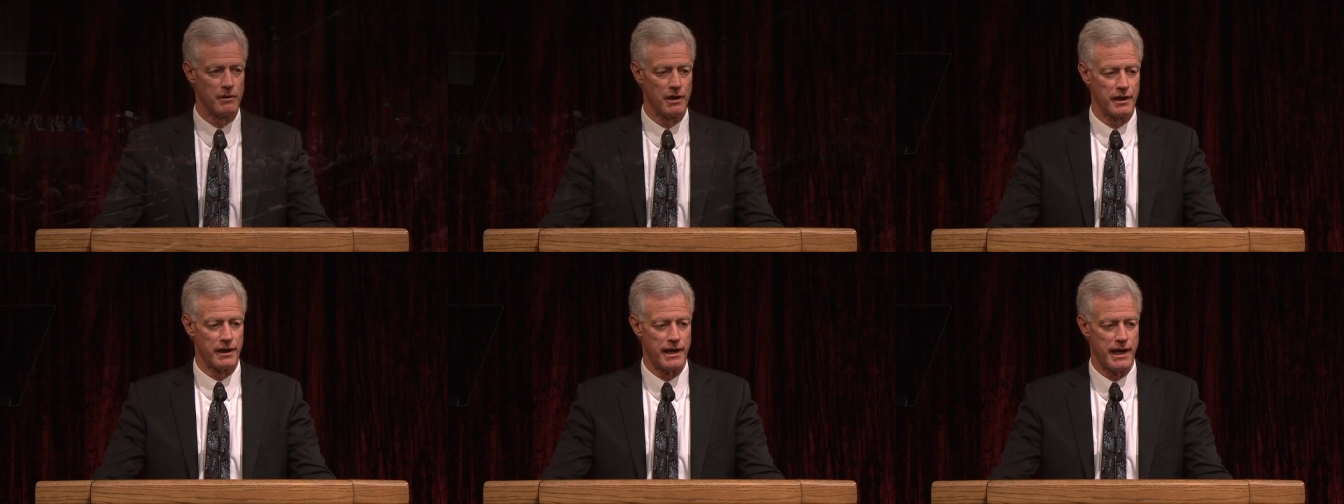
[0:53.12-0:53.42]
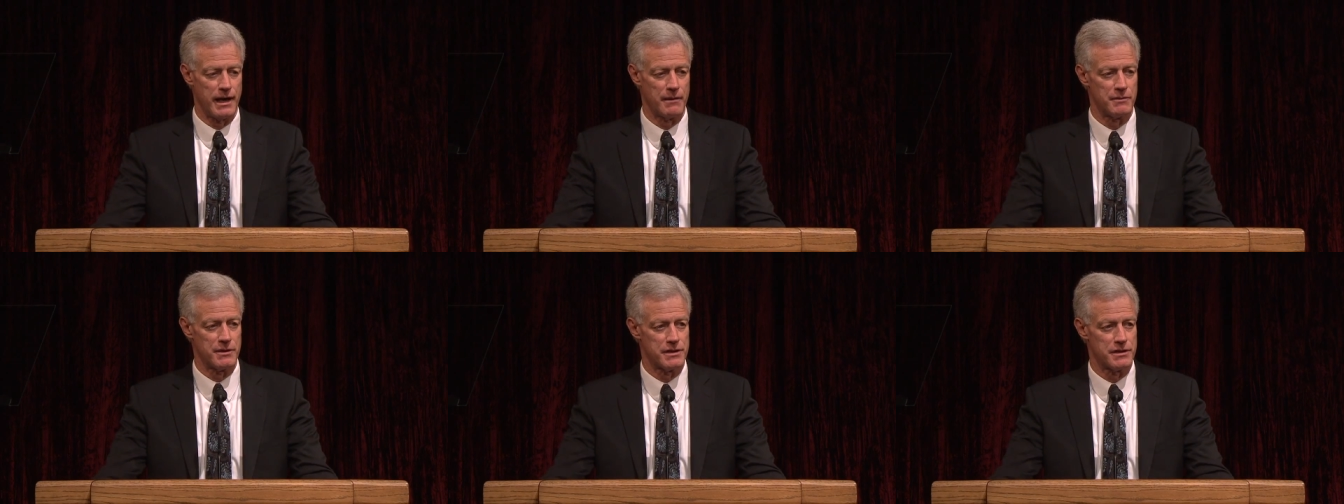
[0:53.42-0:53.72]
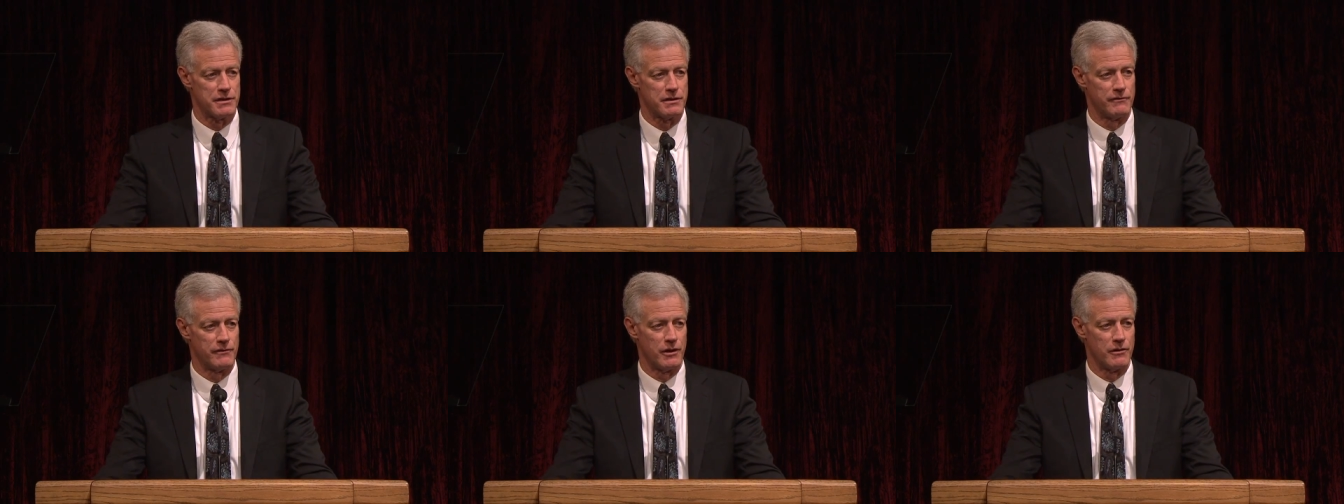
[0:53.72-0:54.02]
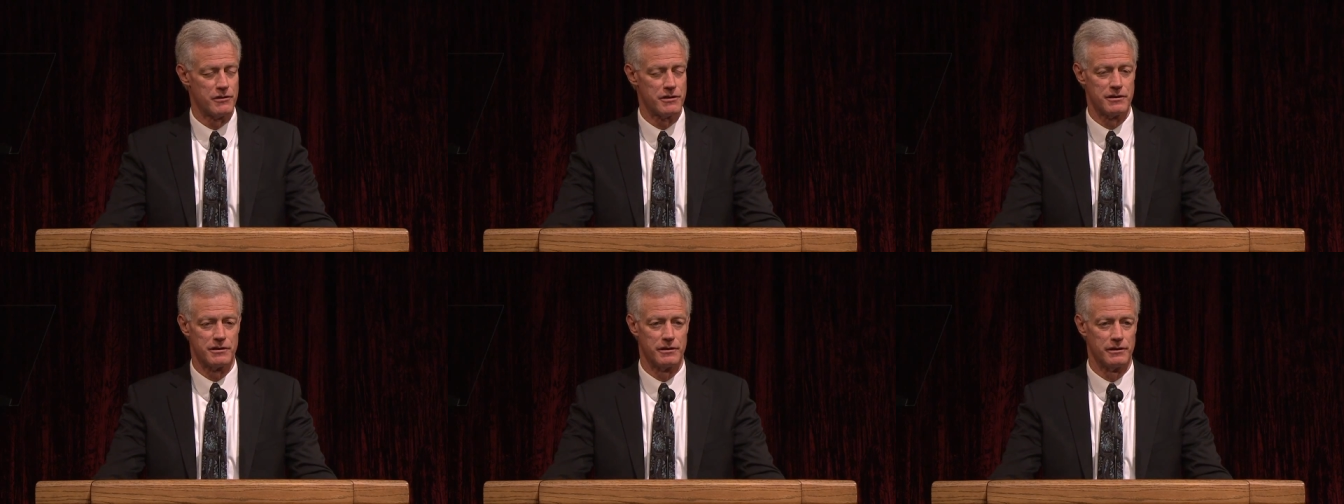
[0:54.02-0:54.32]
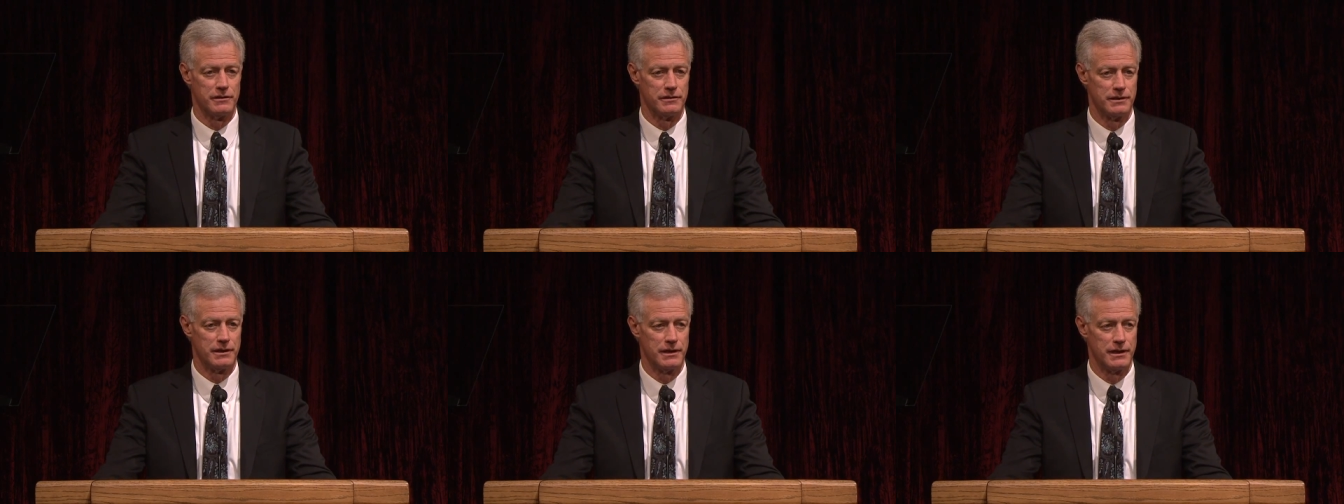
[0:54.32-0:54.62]
our campus
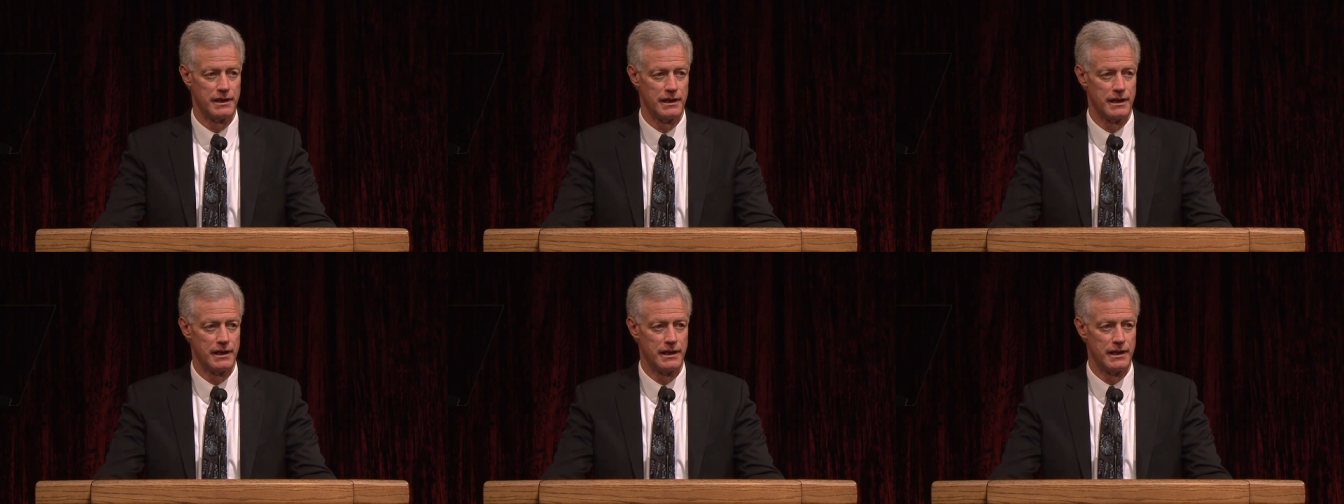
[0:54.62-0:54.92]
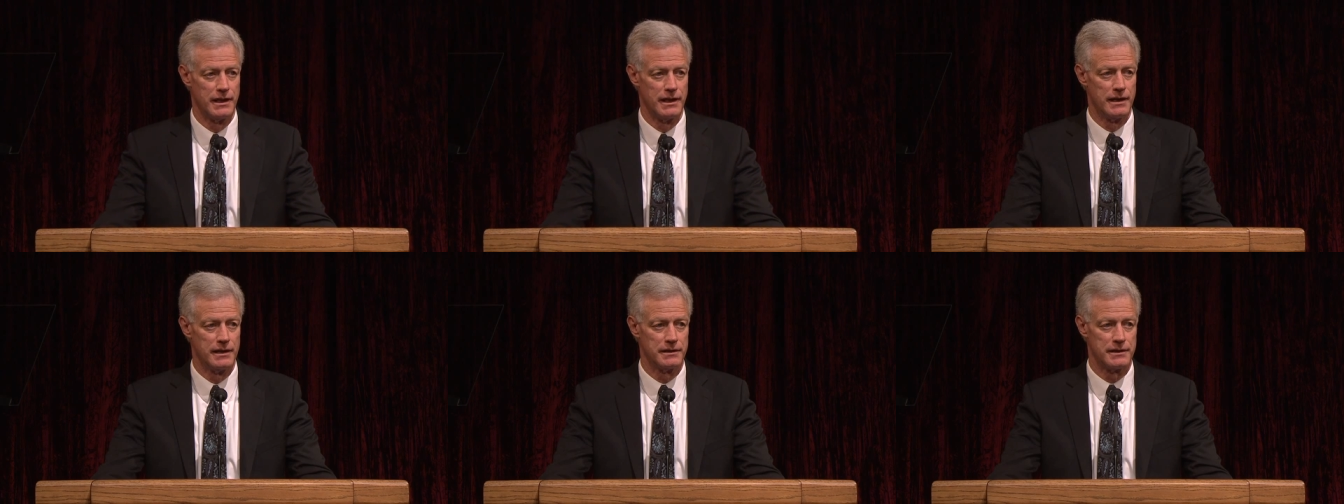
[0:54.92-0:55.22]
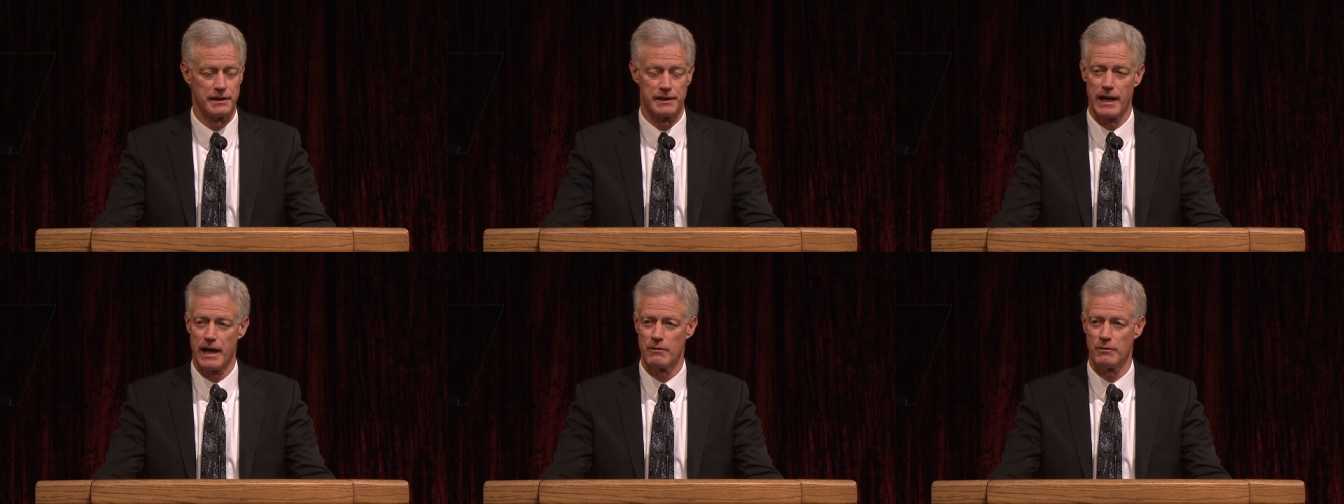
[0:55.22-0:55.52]
devotional. Today